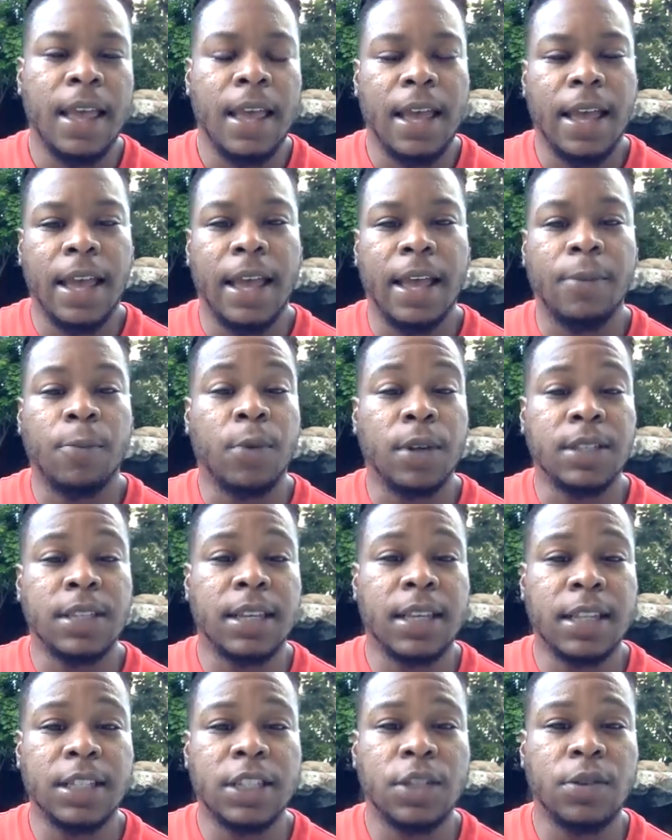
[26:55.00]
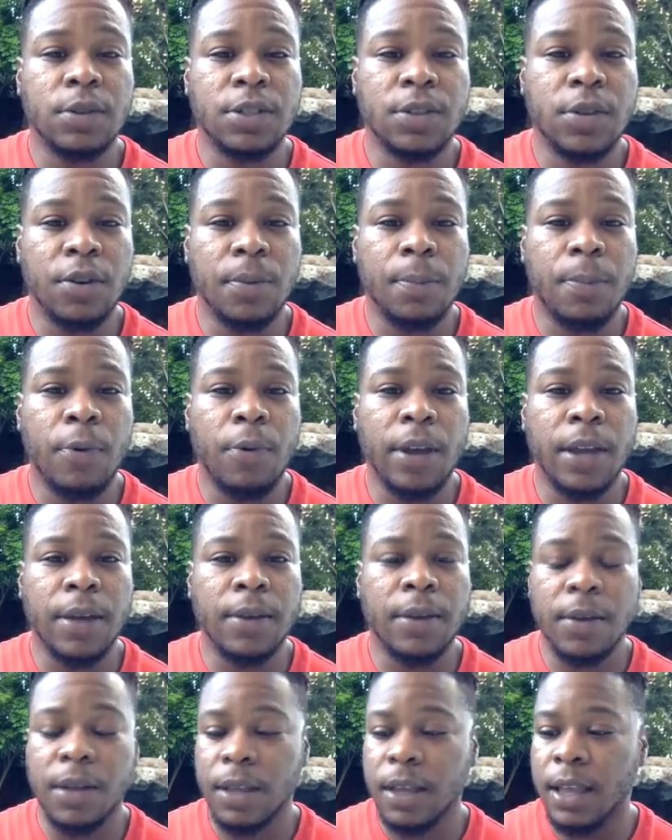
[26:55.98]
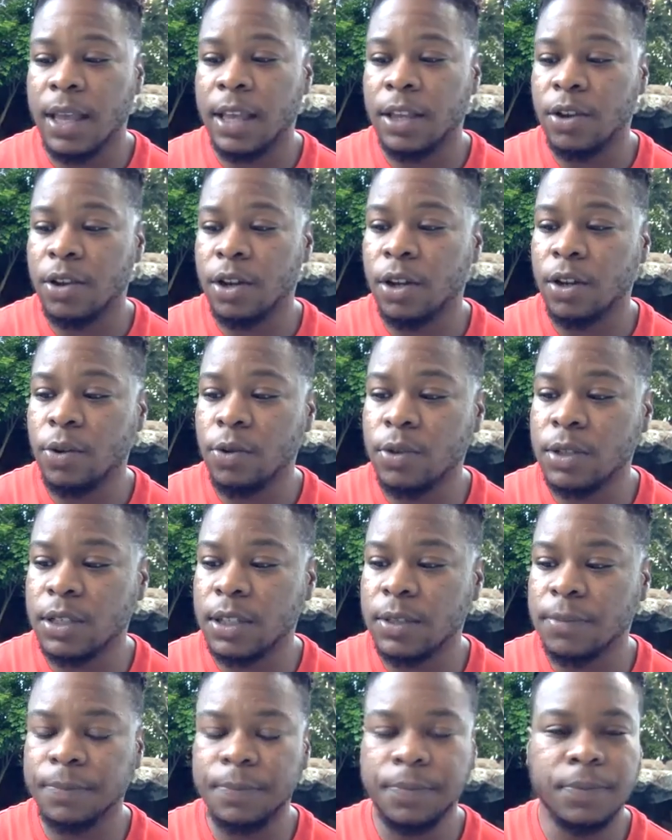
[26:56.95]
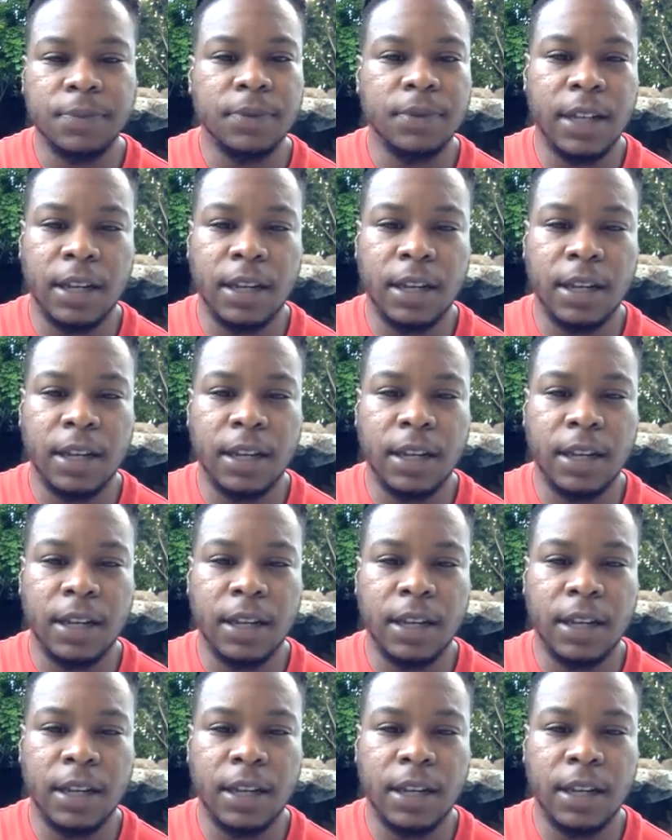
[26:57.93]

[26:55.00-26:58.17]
And once it gets to a certain point and you're losing,